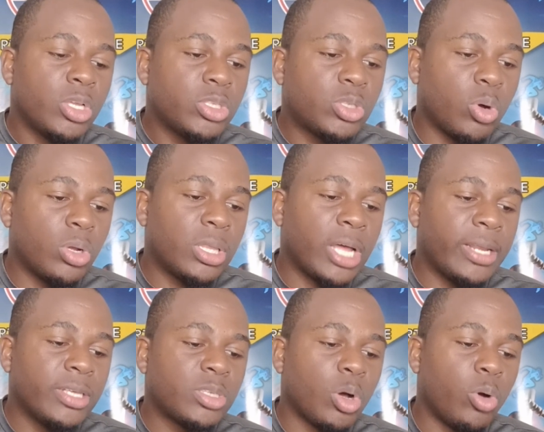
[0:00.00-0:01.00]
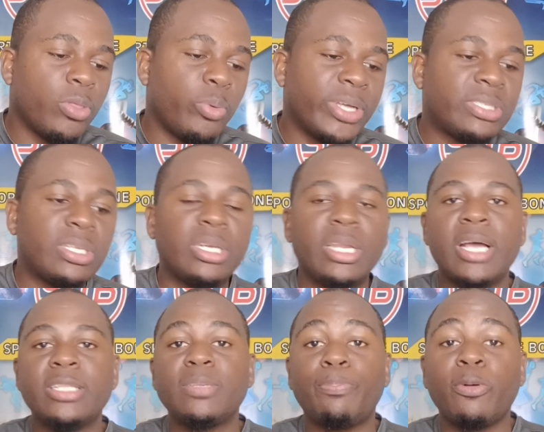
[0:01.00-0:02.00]
So that is how the West
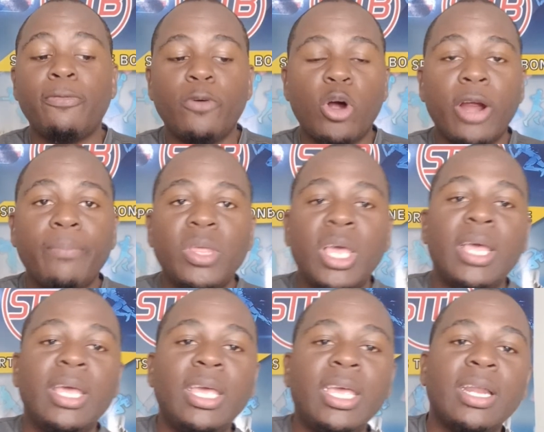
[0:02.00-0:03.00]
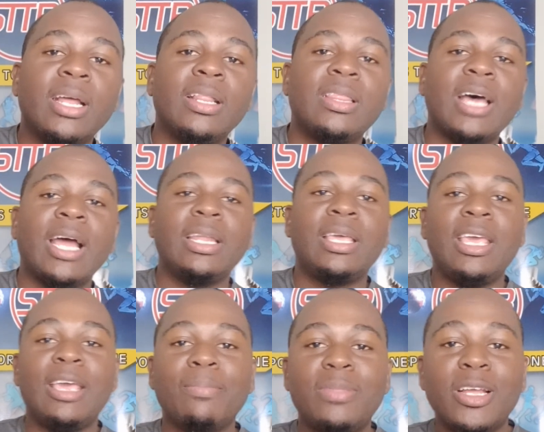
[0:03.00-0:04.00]
Indians performed in that
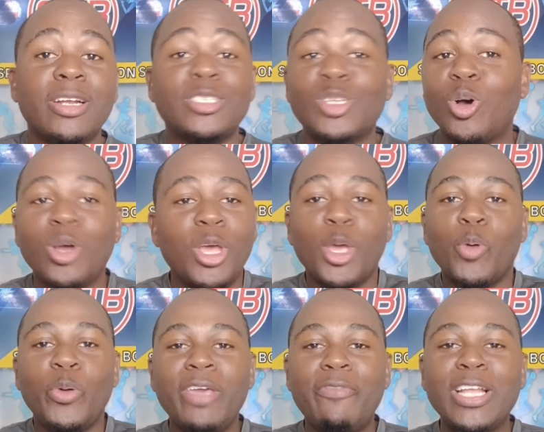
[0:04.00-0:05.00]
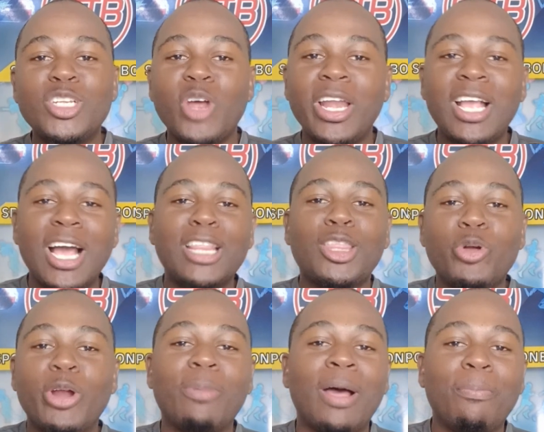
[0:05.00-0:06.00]
game there. So we eventually got
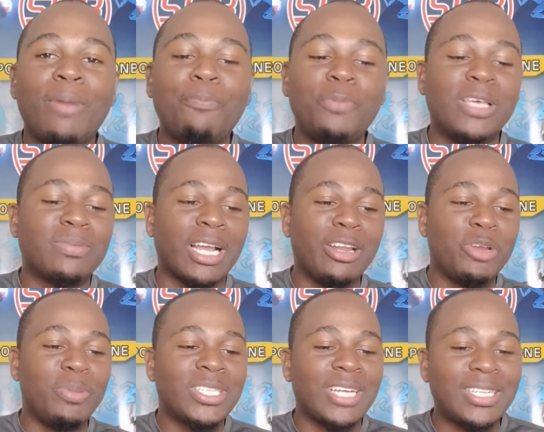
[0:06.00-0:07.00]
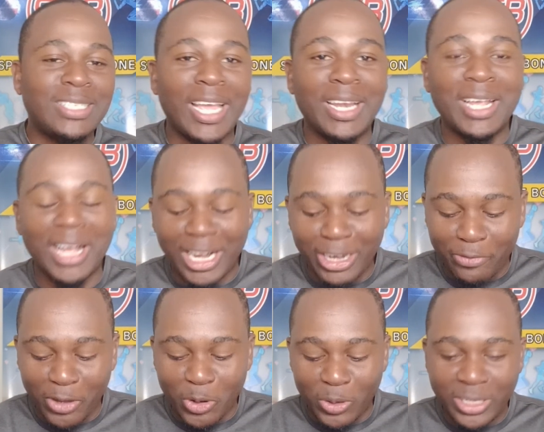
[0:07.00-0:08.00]
through it, my peeps. A little bit of technical
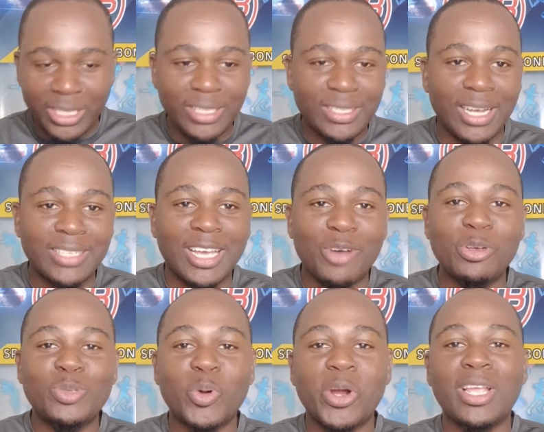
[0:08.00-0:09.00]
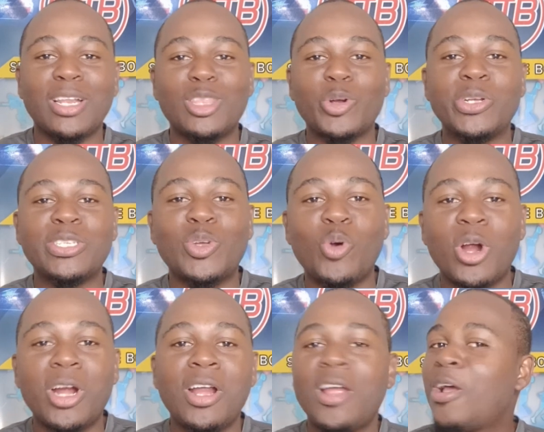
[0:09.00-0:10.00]
difficulties as I was working through the
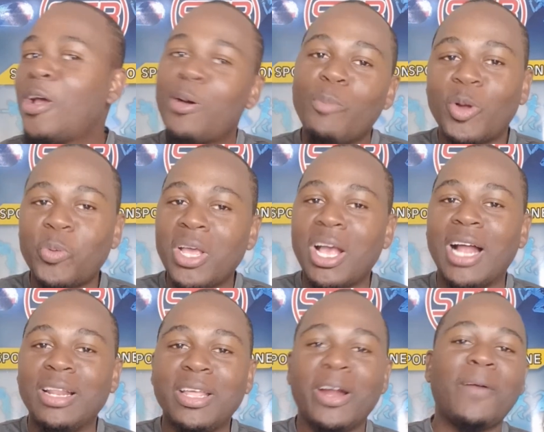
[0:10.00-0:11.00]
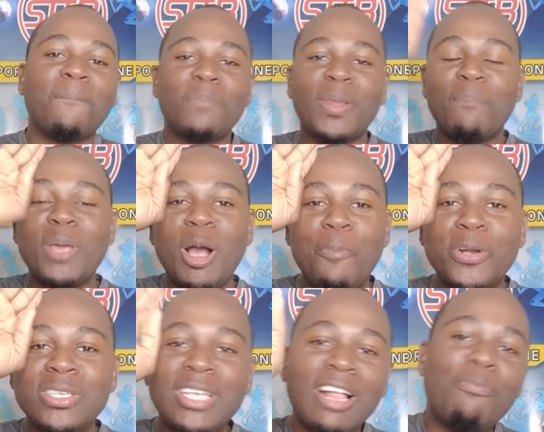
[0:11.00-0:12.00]
score, but we got there. Big up on
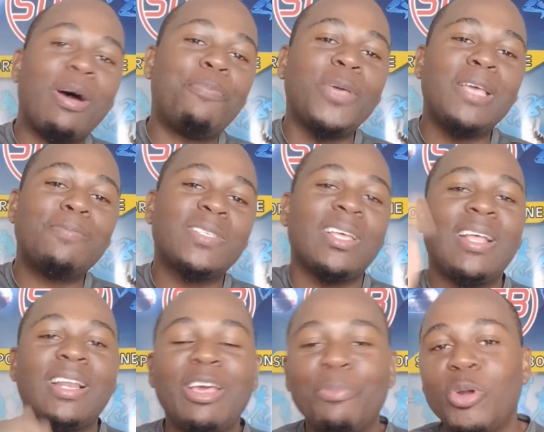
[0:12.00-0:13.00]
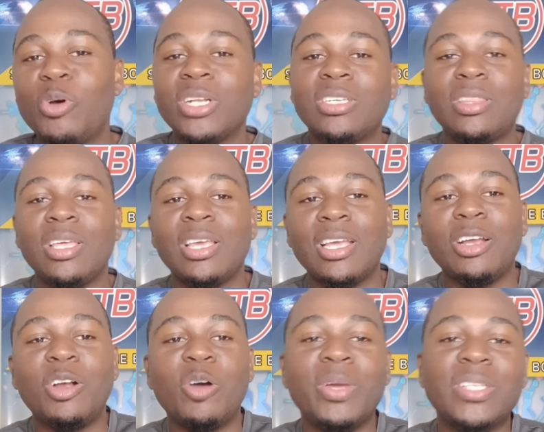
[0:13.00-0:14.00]
yourself, my peeps. Let me know what you think in
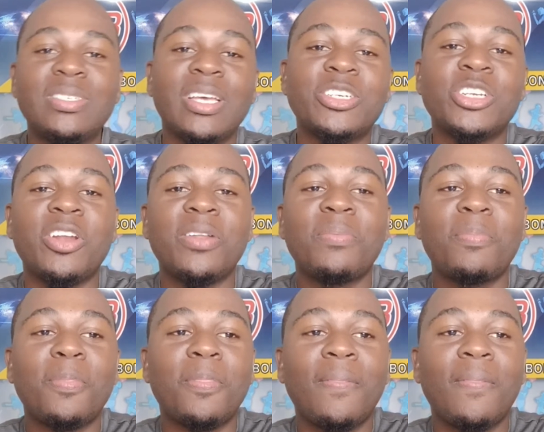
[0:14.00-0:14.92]
the comment section.